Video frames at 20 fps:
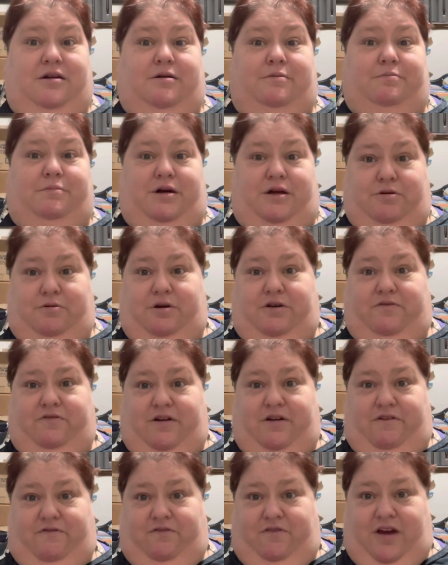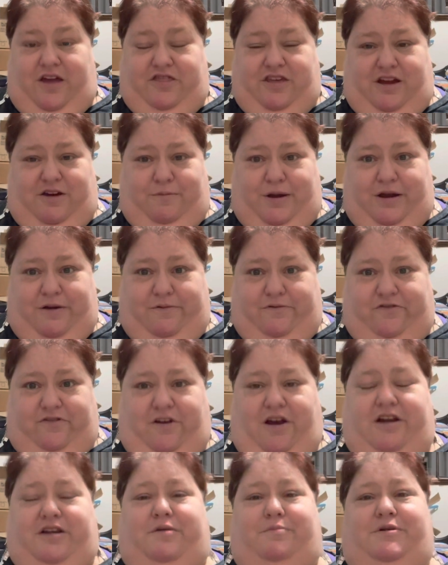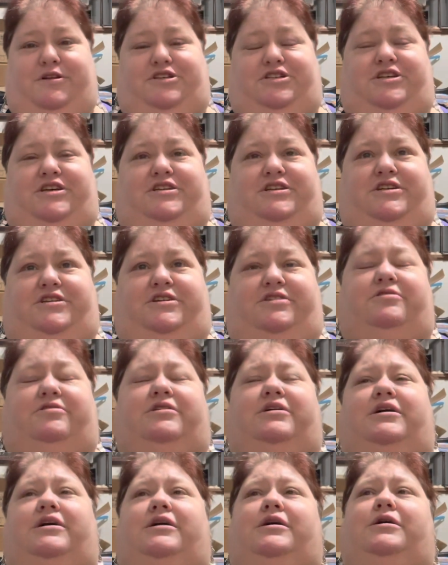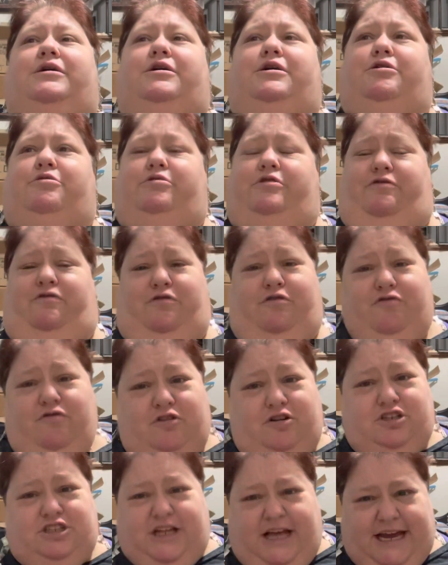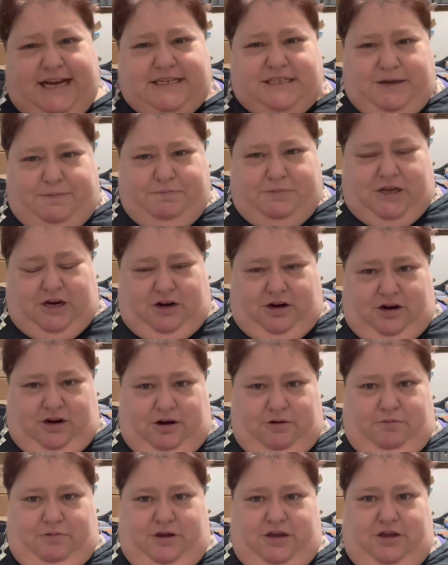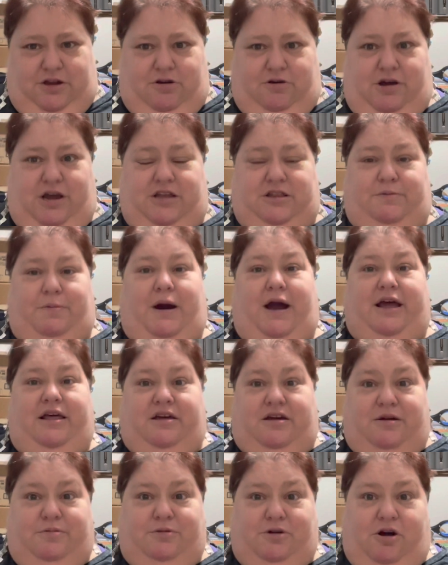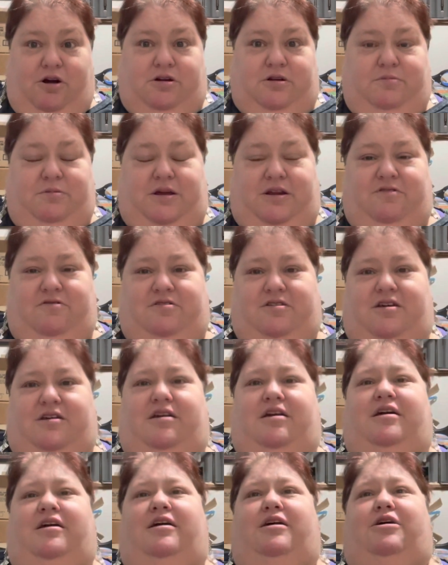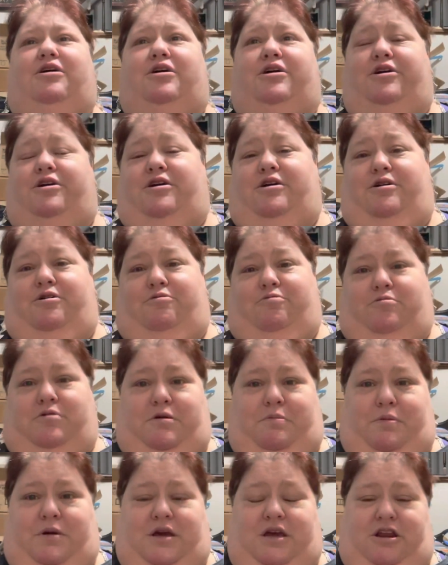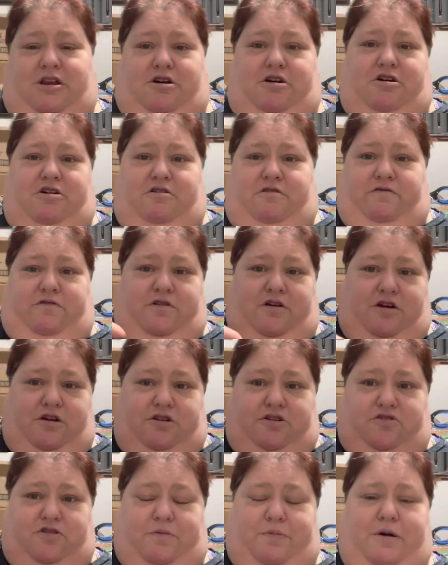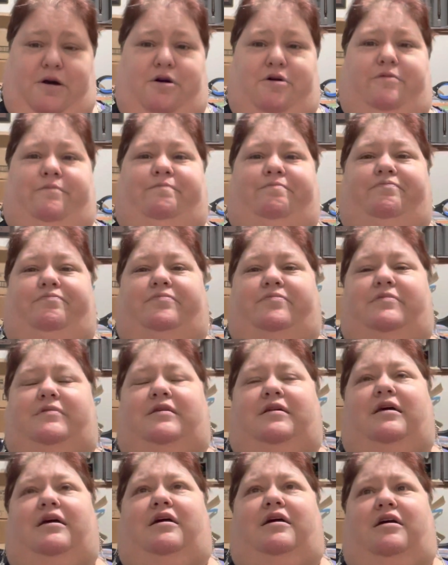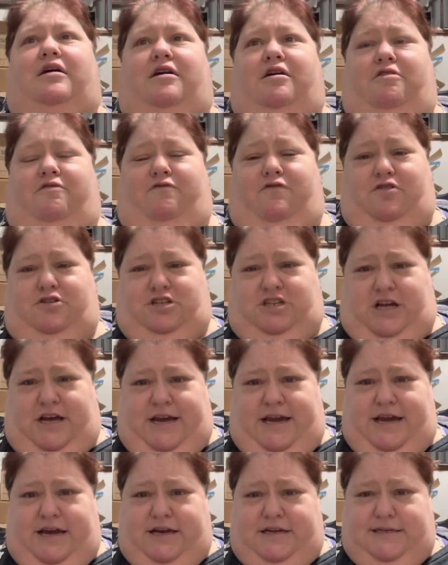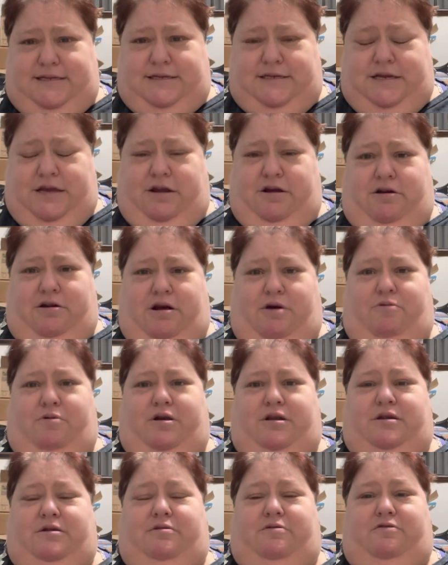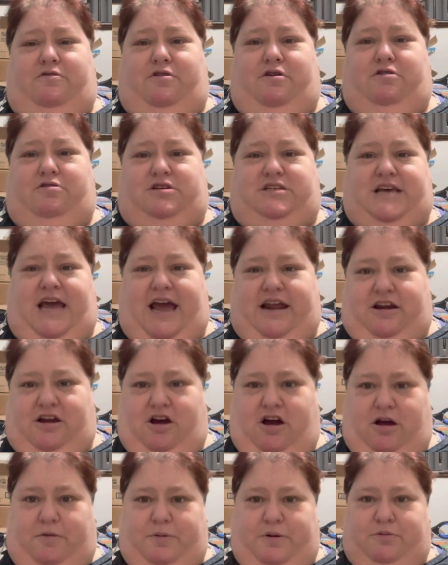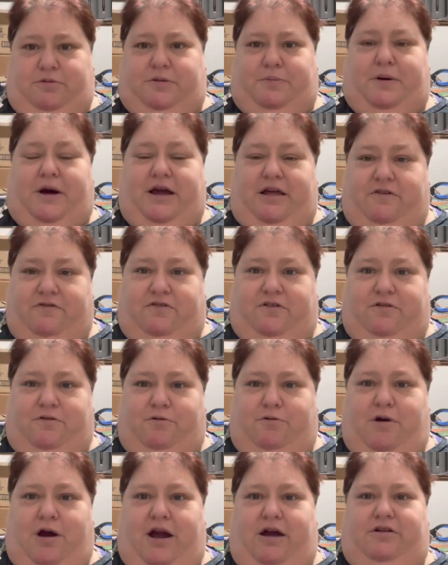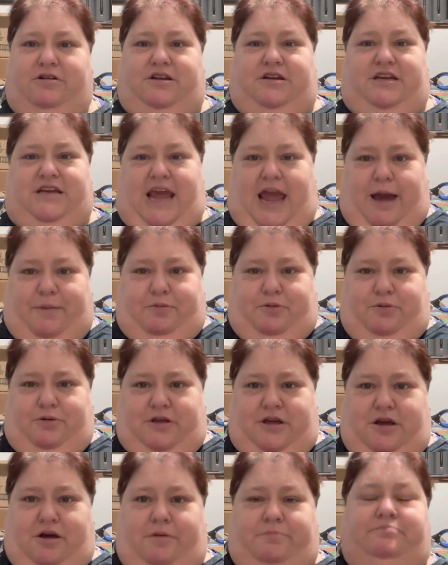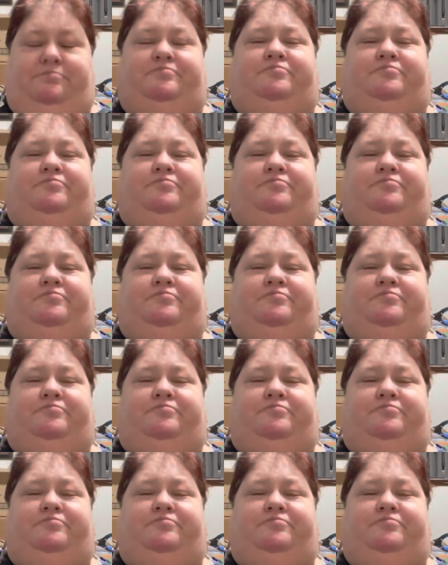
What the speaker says: By the way, I think I might have forgot to mention that detail. We flew first class up there, and we, had the pilot come talk to me and everything. Repeat of trip home. First class, and I went, sat in the cockpit with the pilot for a while and yapped with him.